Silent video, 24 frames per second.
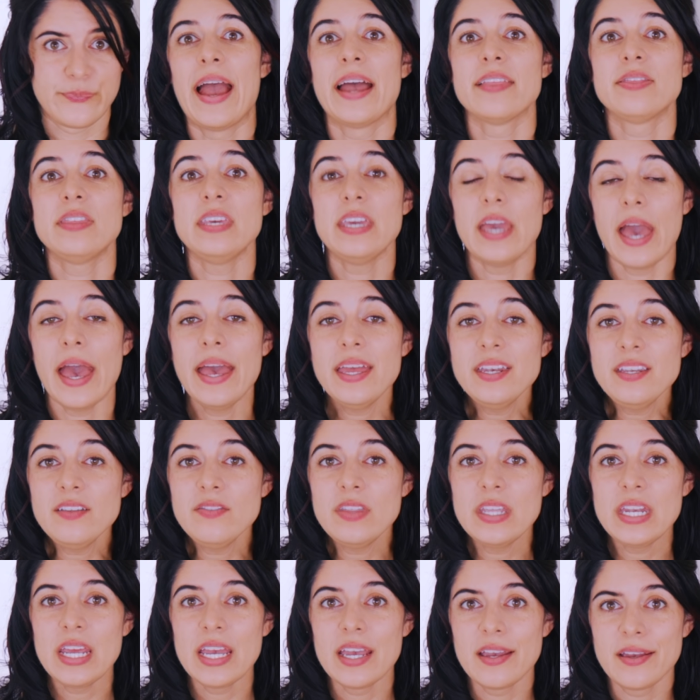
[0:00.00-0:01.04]
At the end
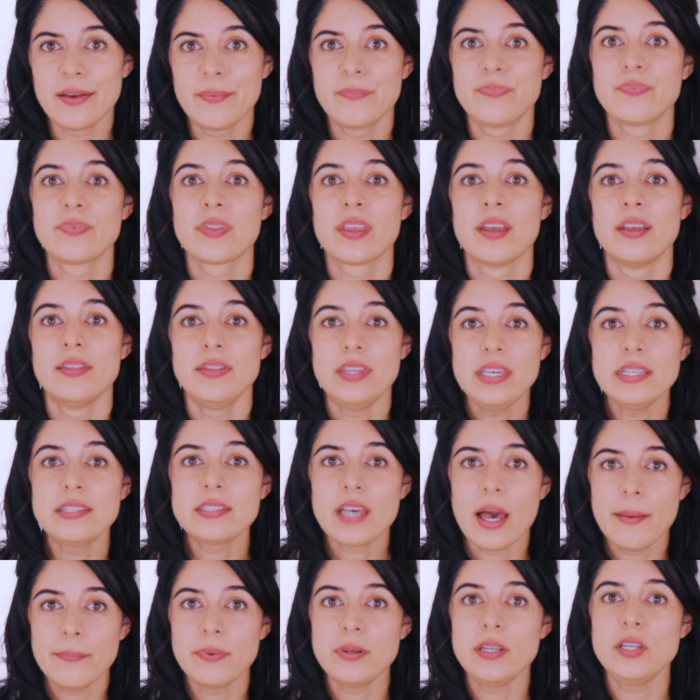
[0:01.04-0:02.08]
of the day,
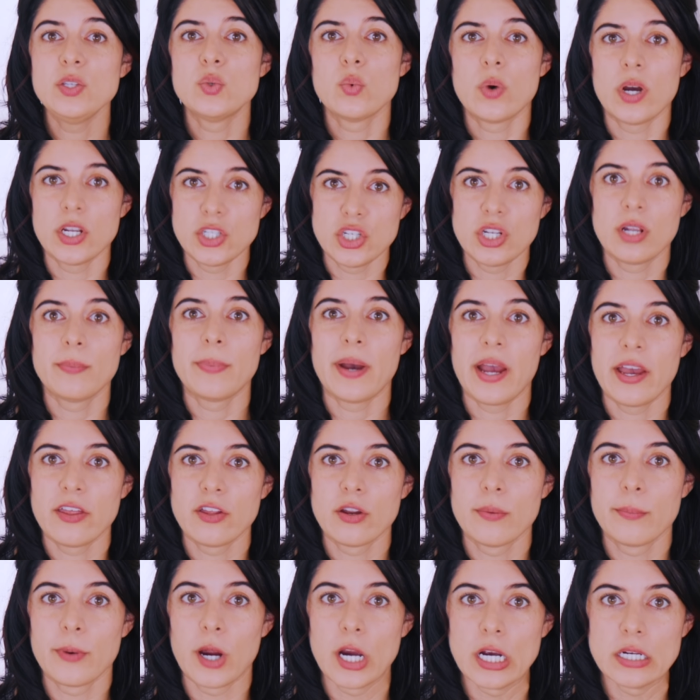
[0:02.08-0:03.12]
these companies want you to buy
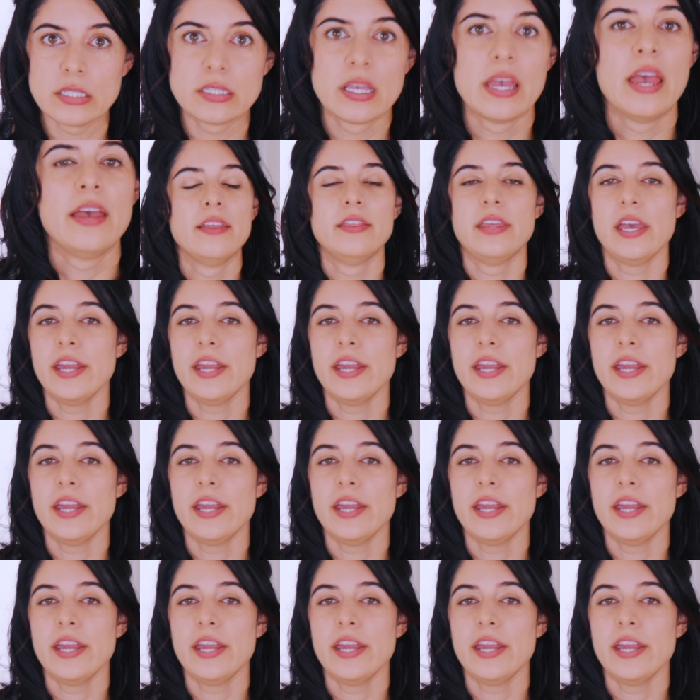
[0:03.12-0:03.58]
their bars.